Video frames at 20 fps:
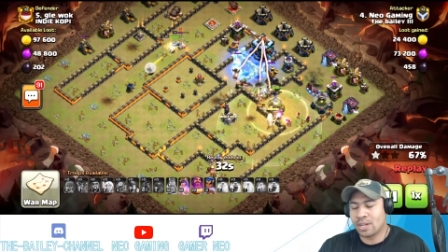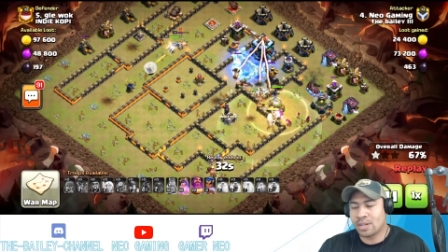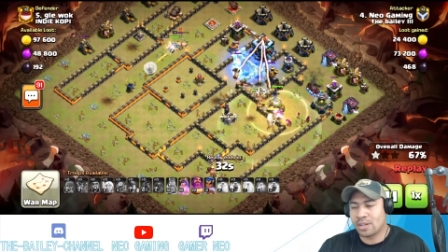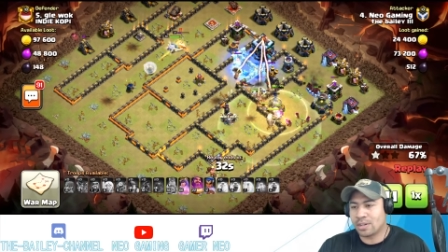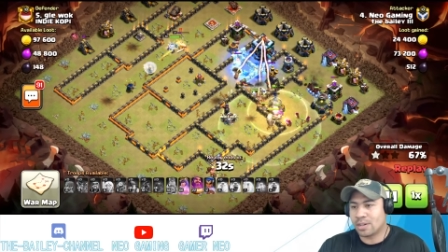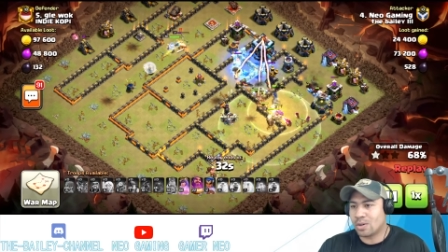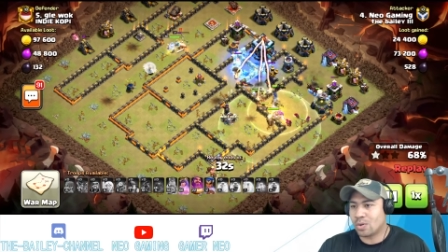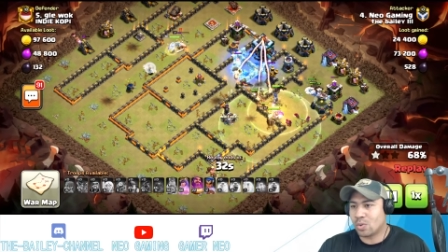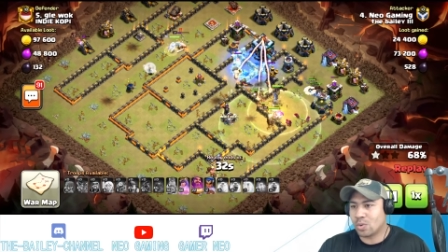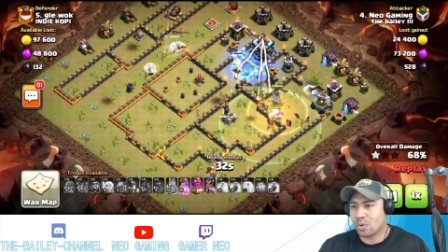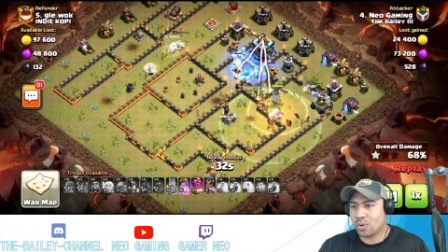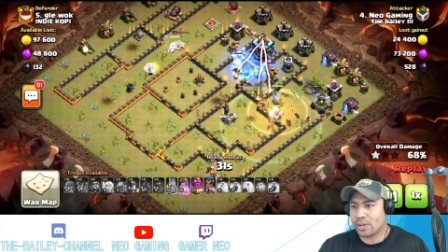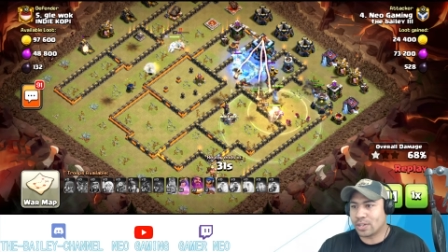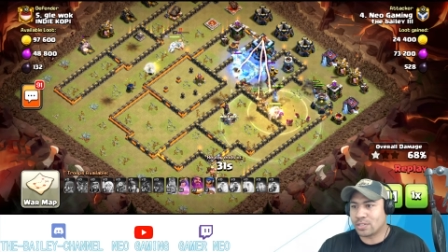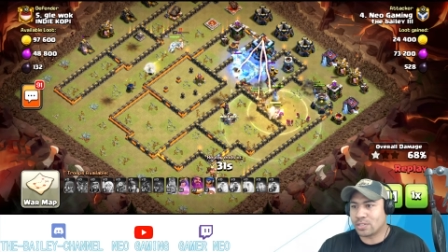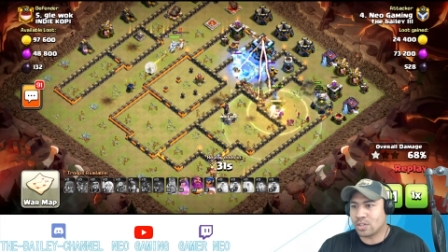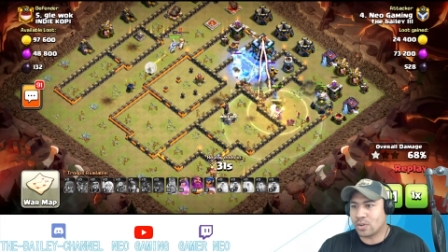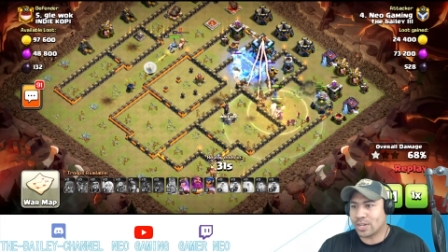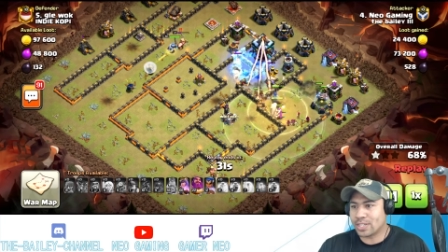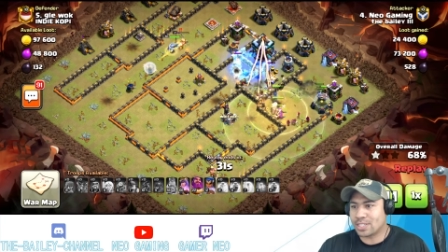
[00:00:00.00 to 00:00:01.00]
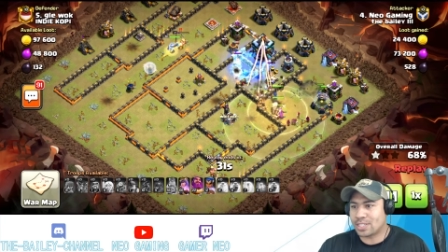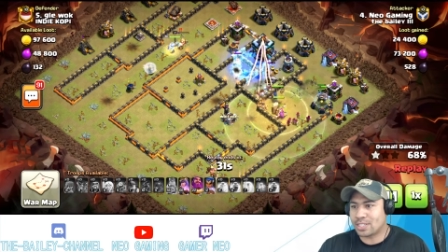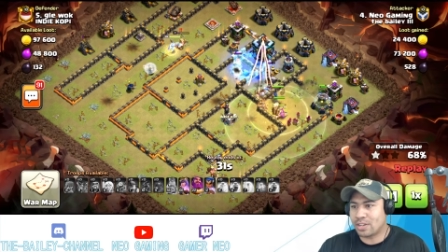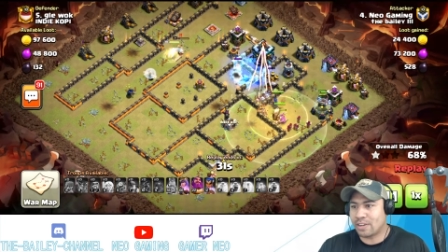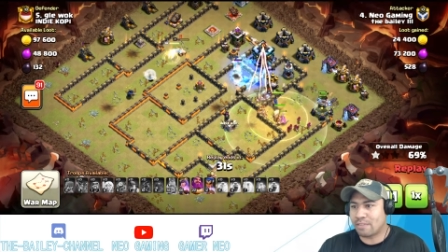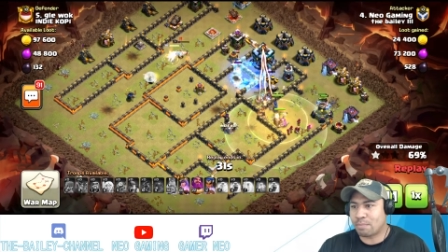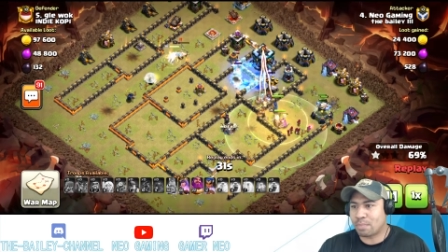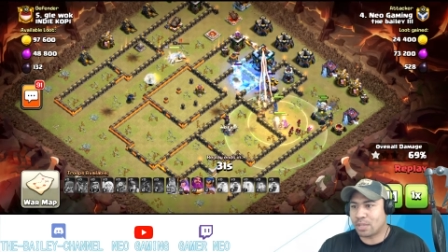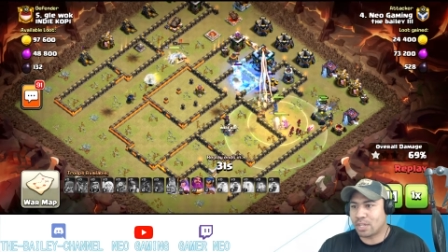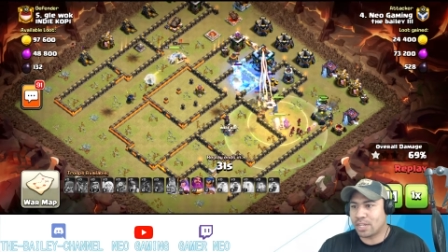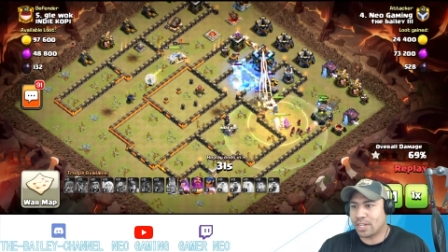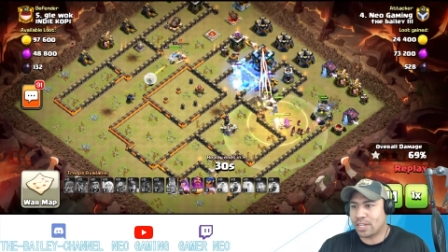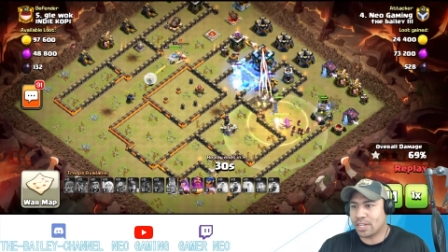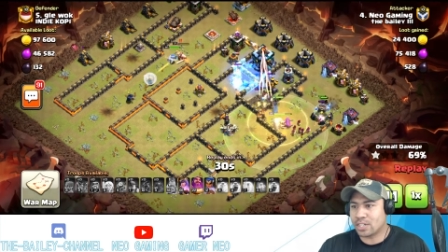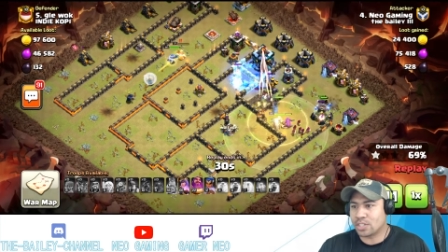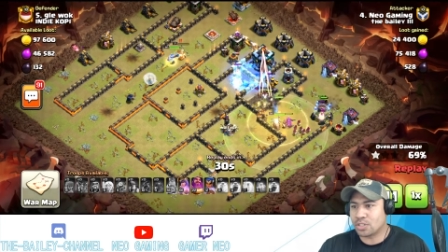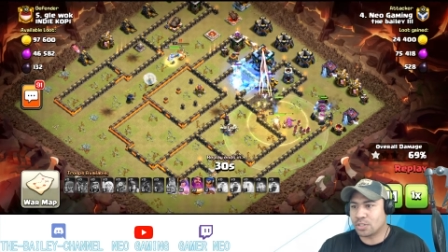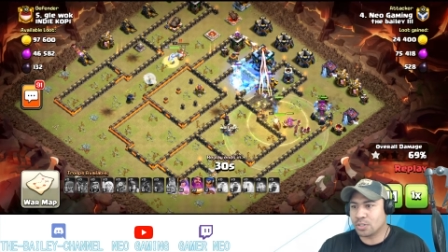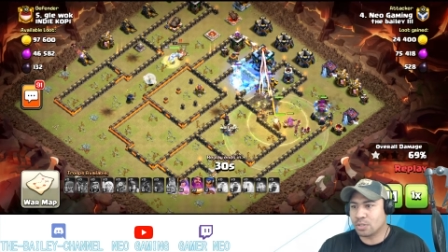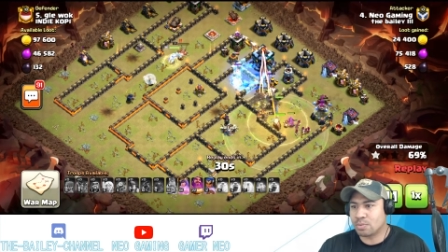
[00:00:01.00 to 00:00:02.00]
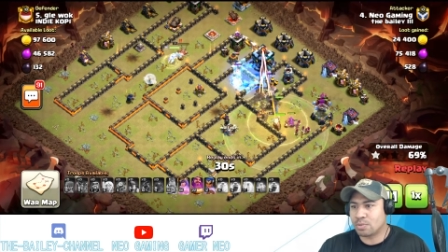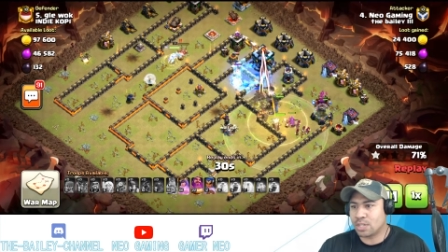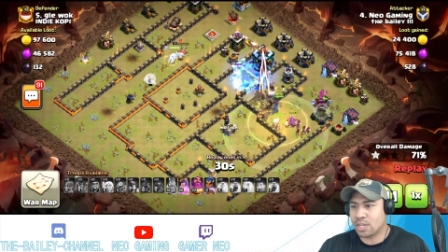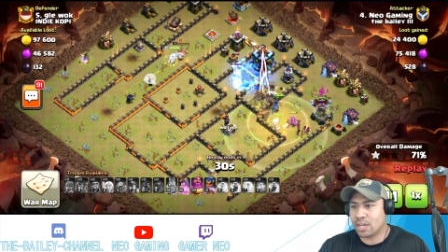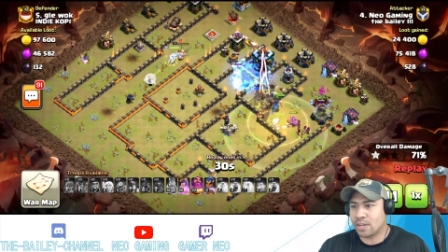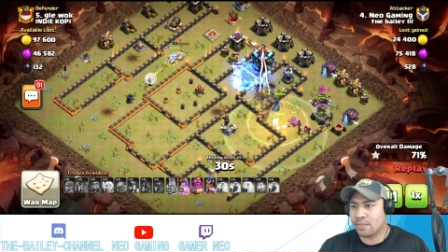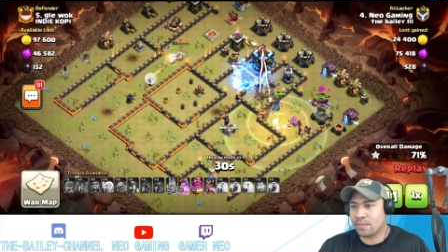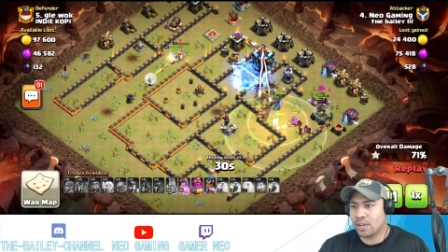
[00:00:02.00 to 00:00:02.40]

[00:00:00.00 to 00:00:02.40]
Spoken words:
No worries though. I still have plenty of troops up.